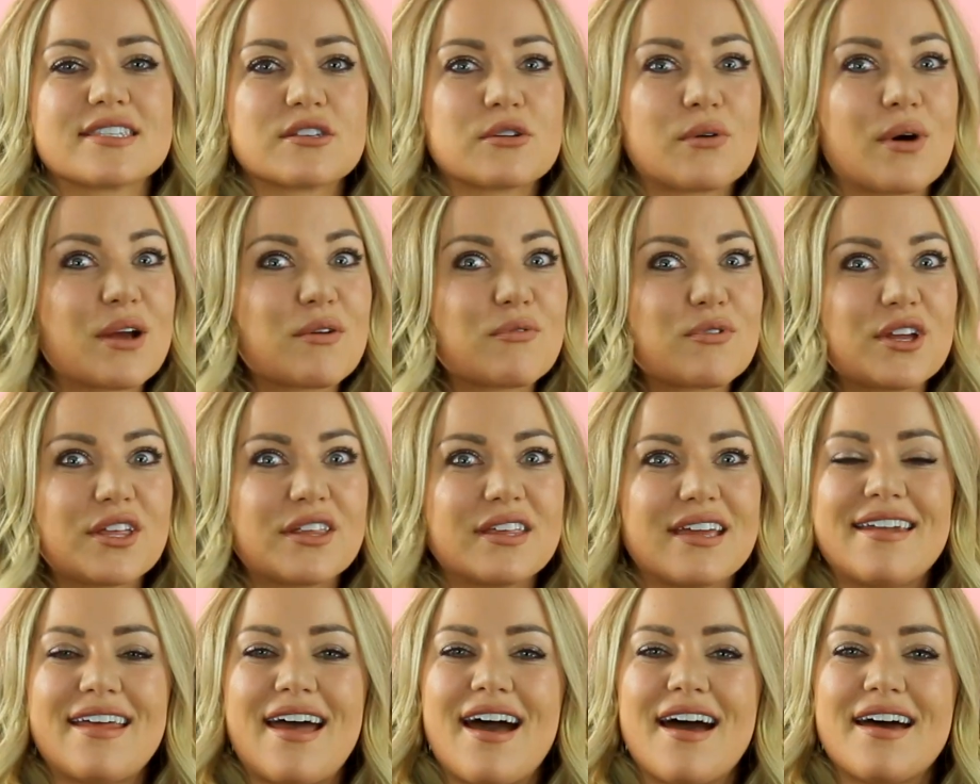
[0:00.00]
So I
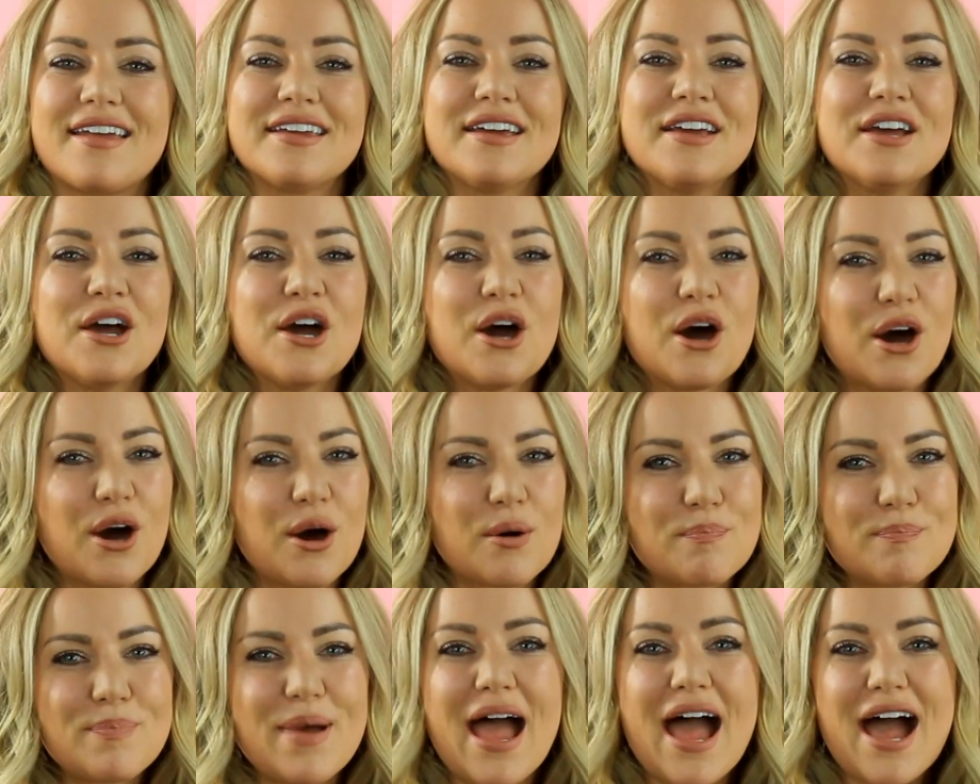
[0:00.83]
really had a
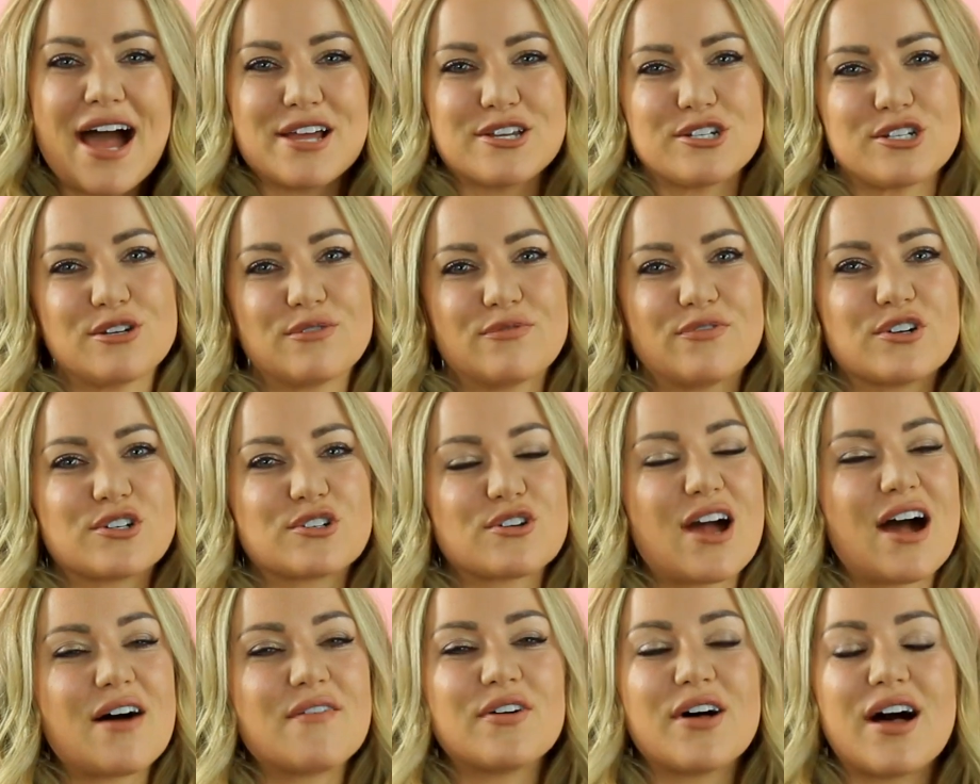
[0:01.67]
passion for
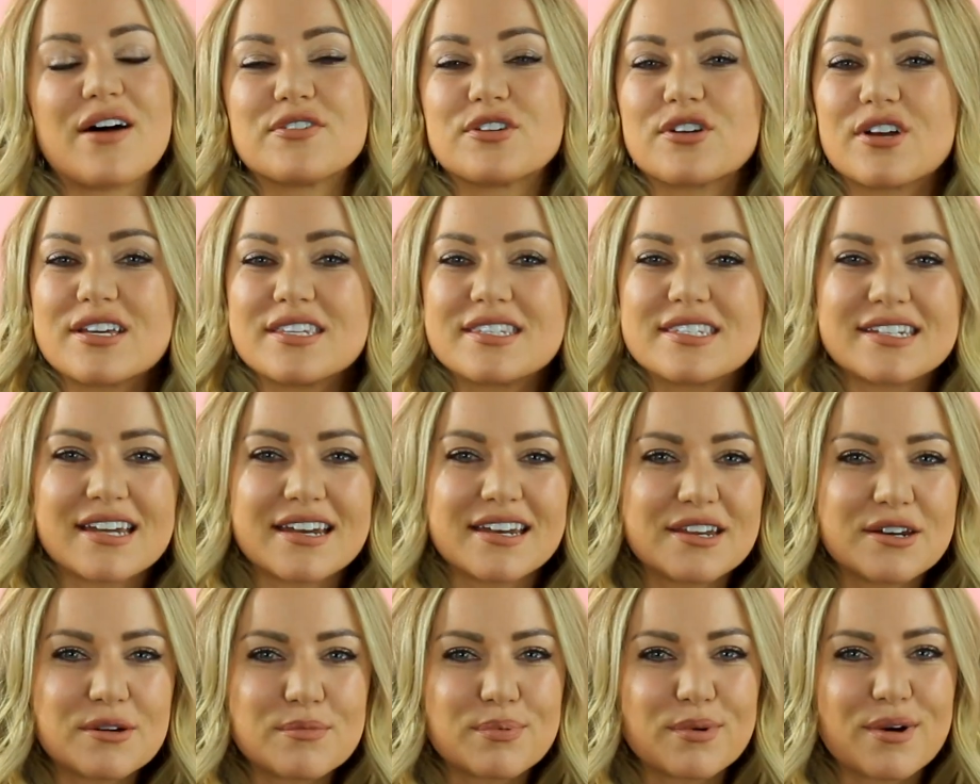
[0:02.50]
travel after I
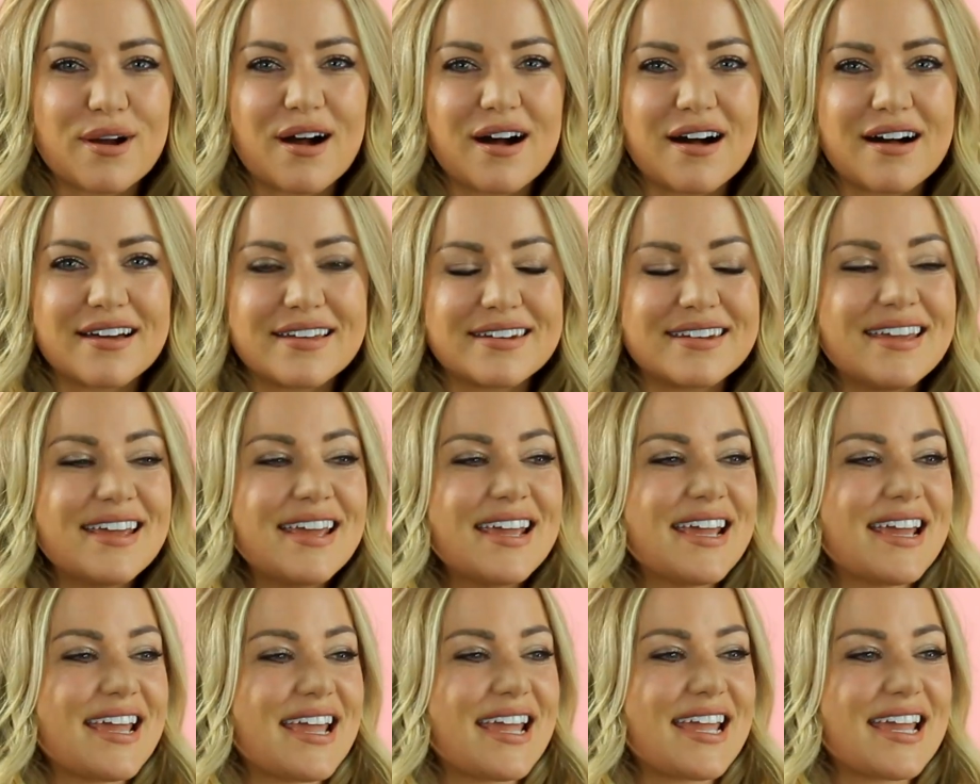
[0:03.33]
studied abroad,
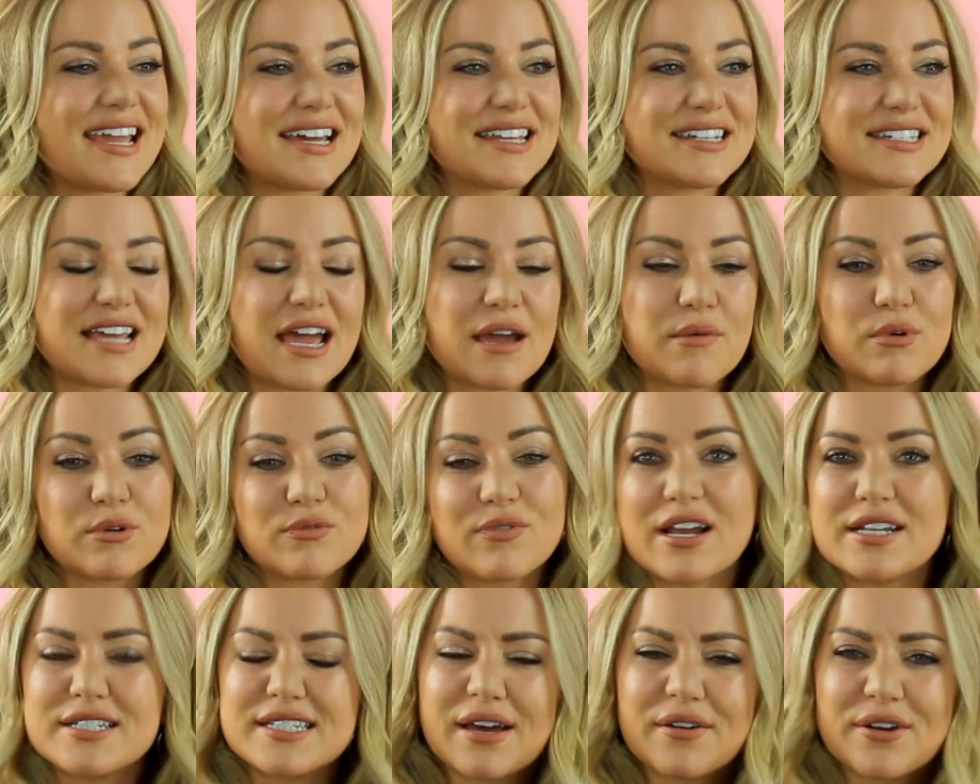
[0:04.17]
and I would
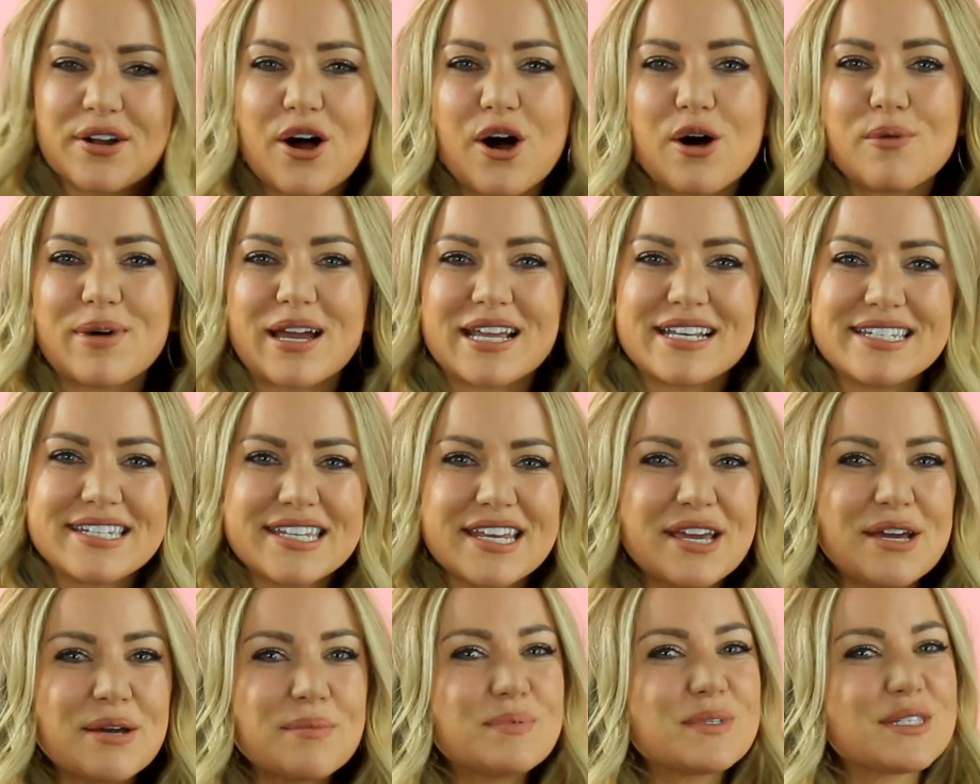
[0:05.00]
write down all my
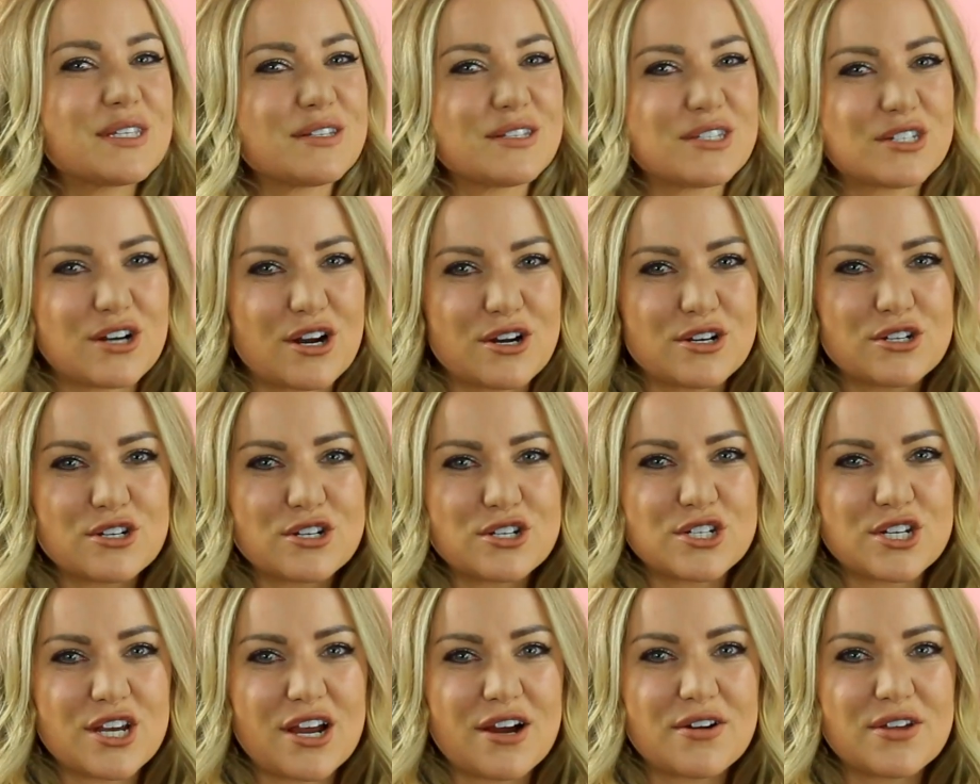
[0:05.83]
tips and start to
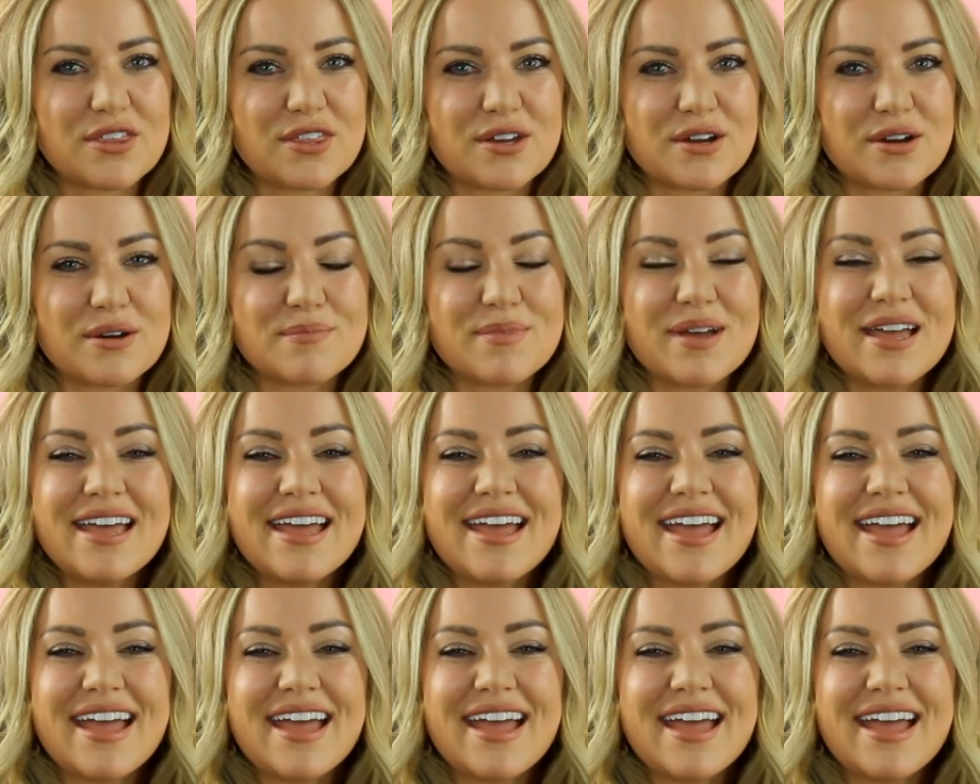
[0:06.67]
share them.